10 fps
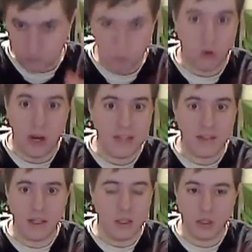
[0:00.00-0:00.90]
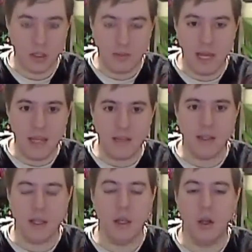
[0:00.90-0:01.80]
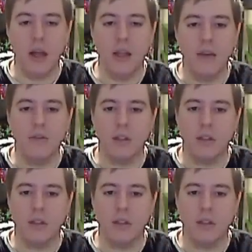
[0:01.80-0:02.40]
crazy. It looks amazing. You know, I'd love to